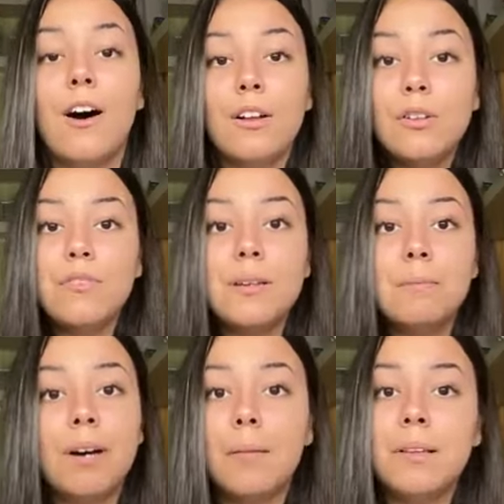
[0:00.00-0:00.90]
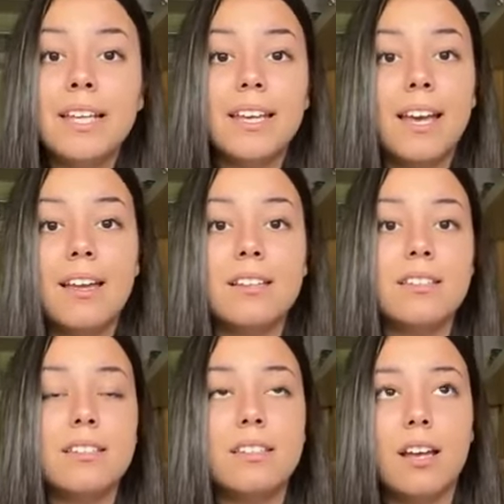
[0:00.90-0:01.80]
all of them, public
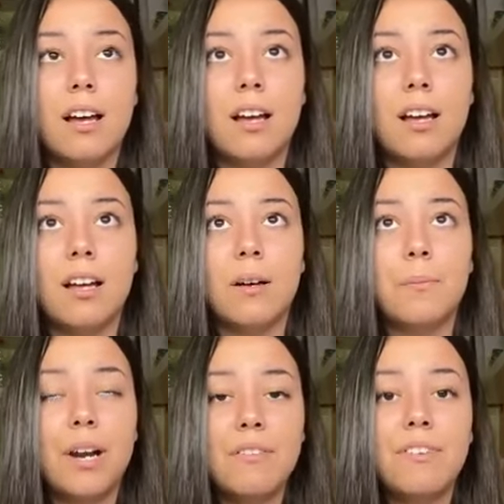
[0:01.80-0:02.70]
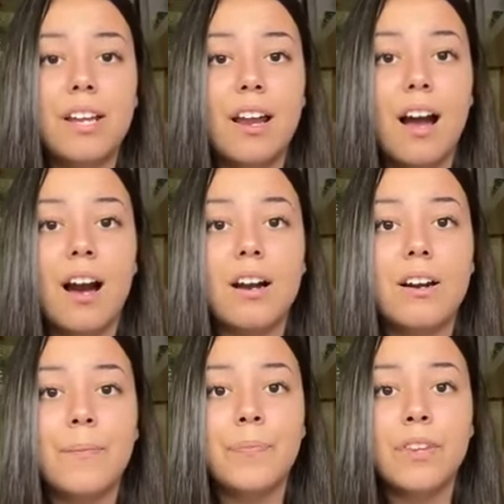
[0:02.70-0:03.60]
and uh, private,
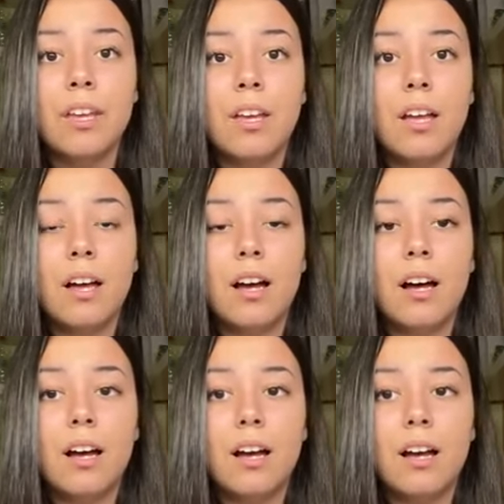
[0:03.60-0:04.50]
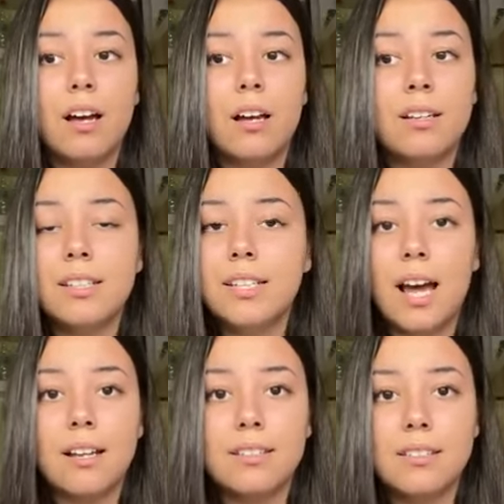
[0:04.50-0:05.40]
are uh
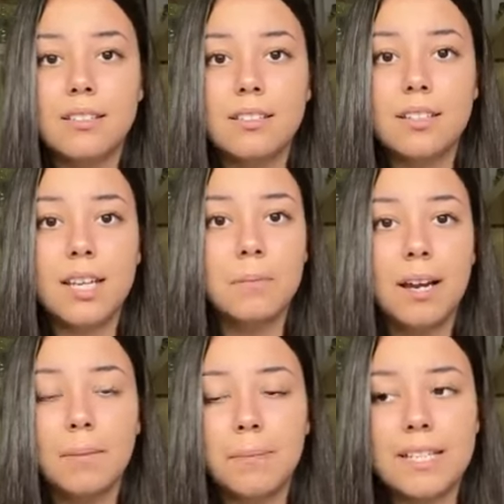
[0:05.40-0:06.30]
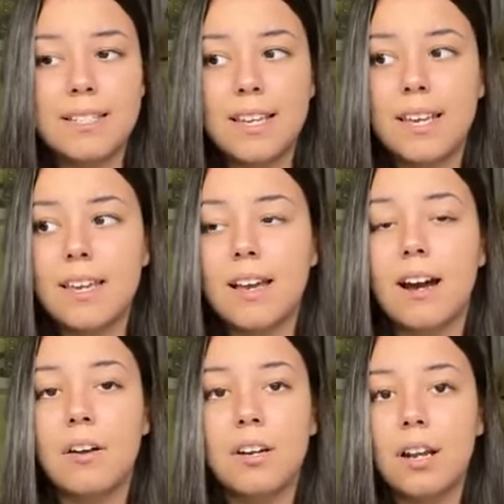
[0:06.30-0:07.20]
not in my P C,
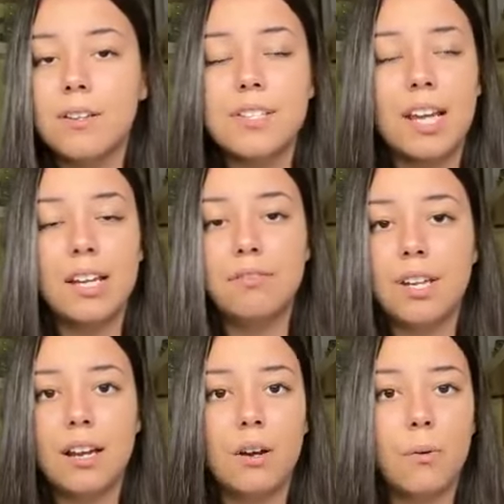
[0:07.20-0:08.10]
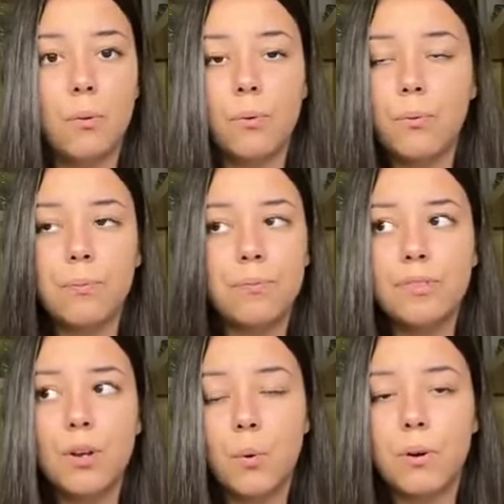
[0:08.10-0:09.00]
are not saved
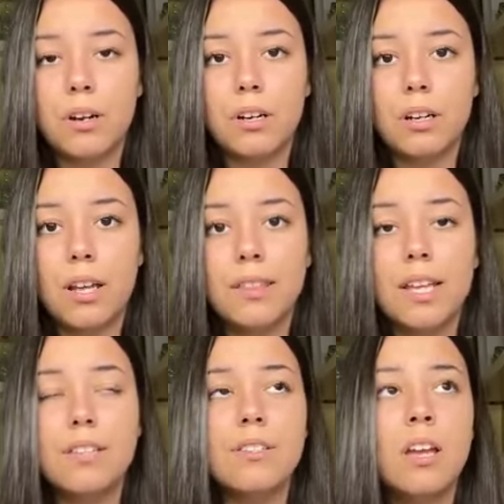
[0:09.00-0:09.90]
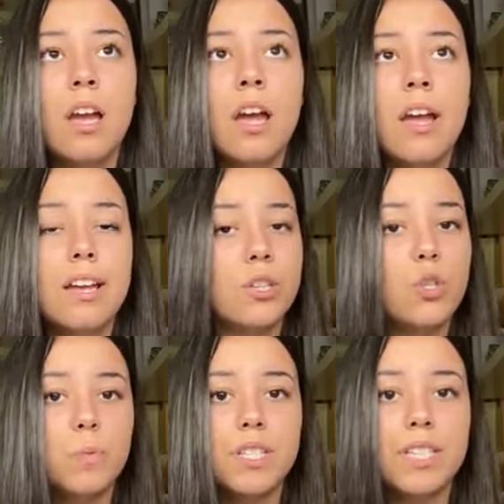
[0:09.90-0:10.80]
nowhere, and that's a
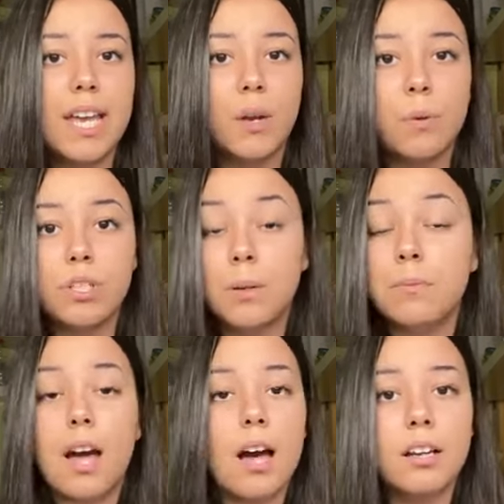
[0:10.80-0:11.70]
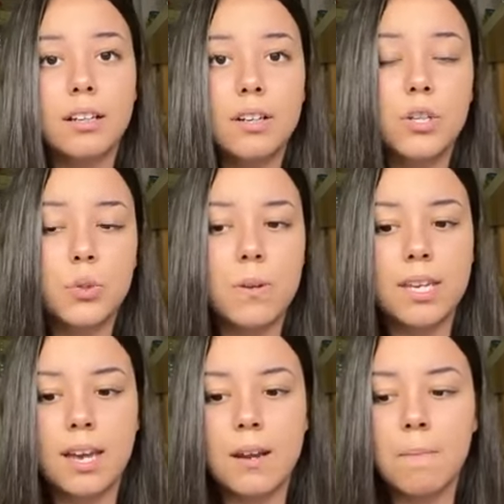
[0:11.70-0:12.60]
huge mistake which I'm not gonna do
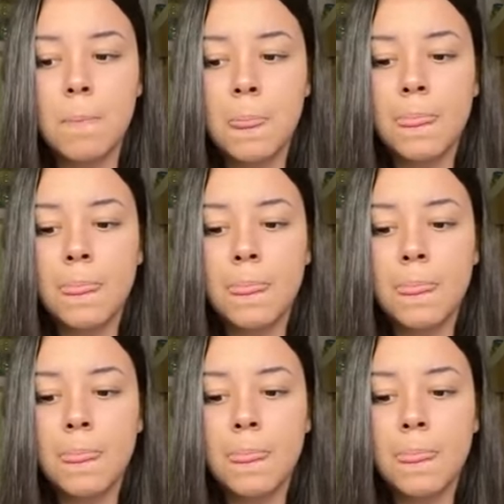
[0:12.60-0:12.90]
again.